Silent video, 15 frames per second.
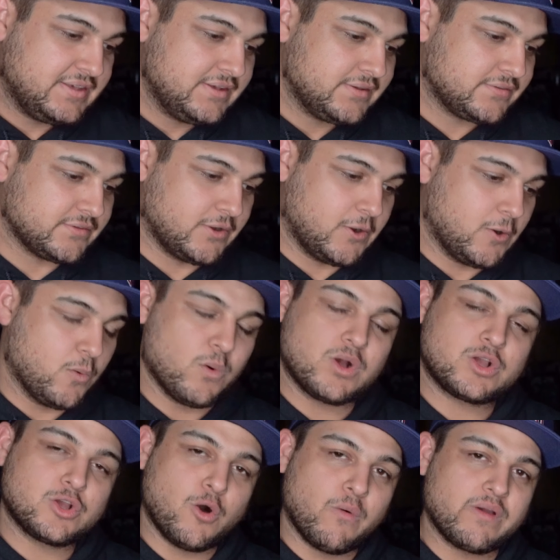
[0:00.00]
So
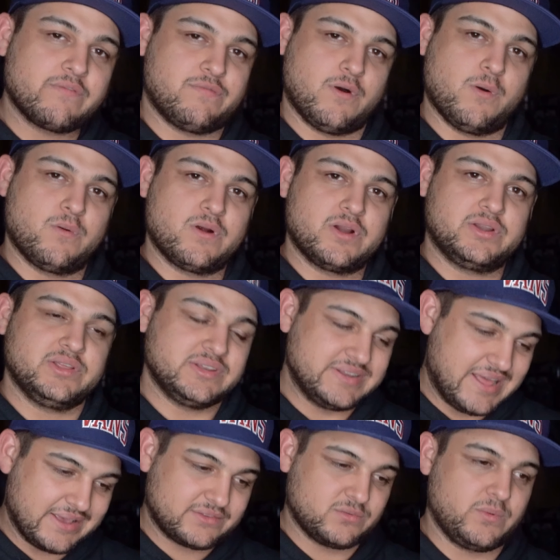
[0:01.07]
going forward,
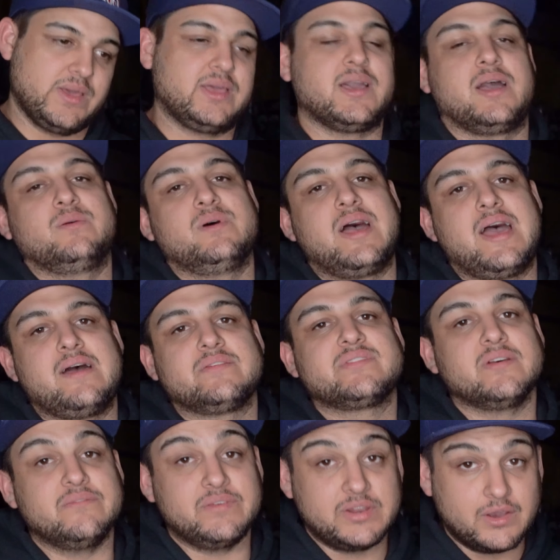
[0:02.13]
next week I will have
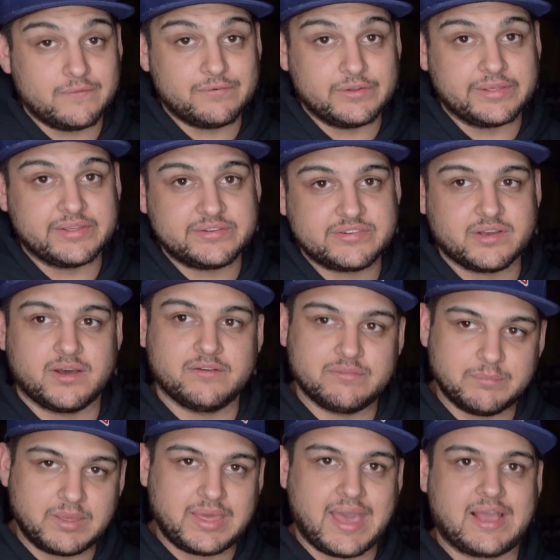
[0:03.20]
some video footage of
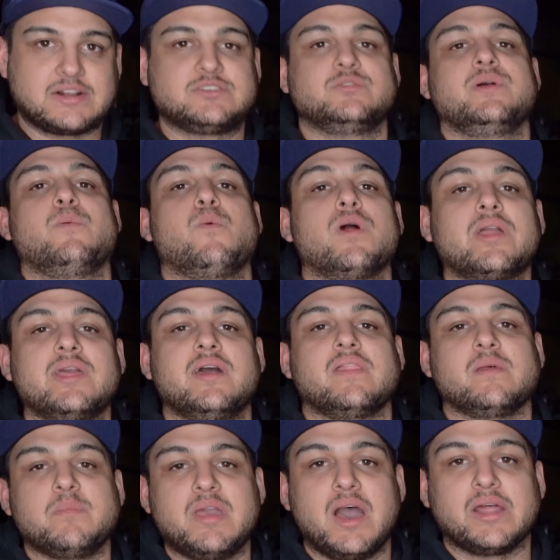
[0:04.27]
me actually working on
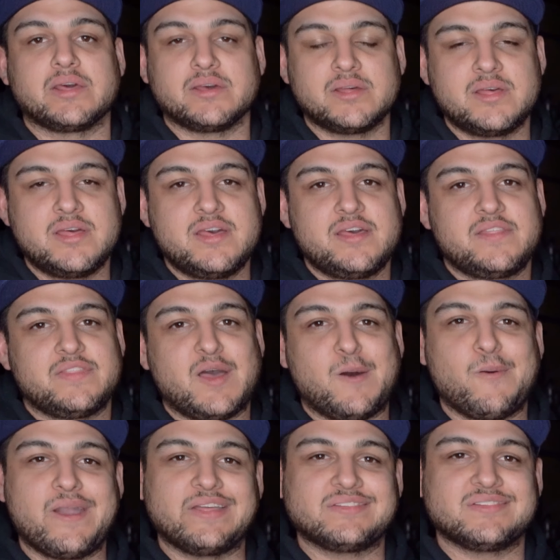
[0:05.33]
the Miata. That
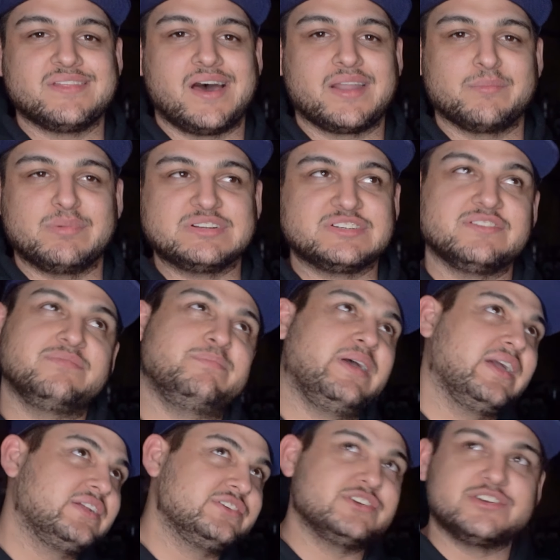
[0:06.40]
way it's not a bunch of
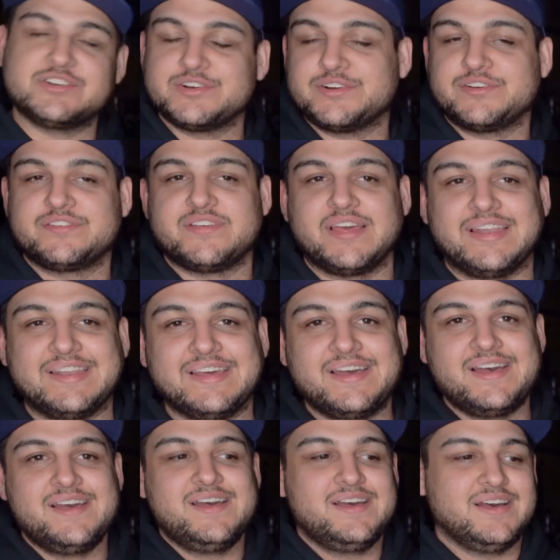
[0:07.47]
pictures and
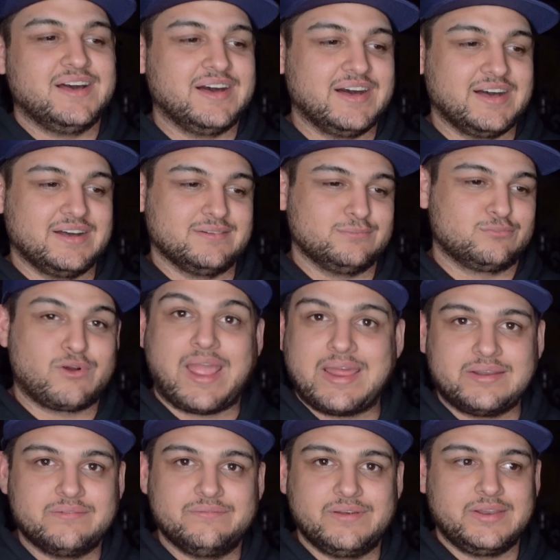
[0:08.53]

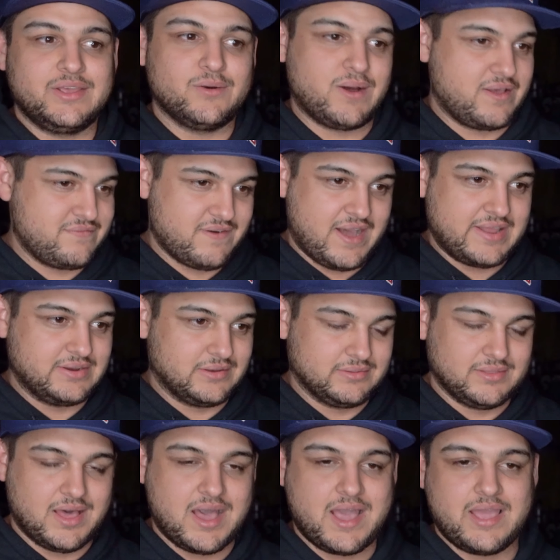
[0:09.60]
random video I find
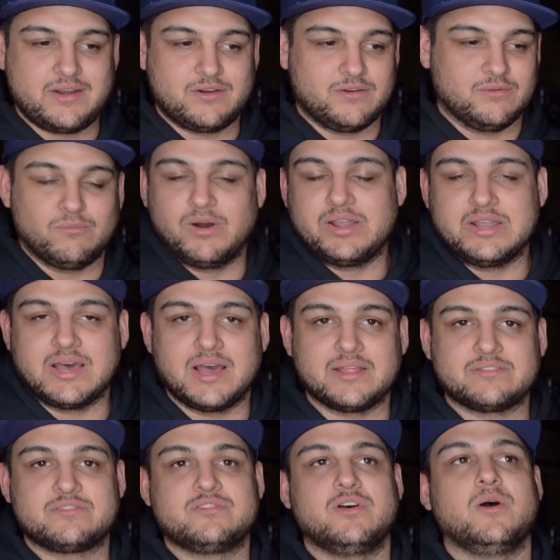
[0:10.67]
online or
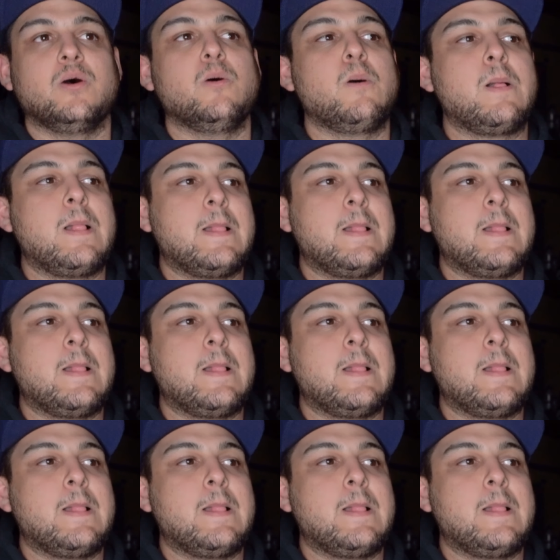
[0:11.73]
whatnot. So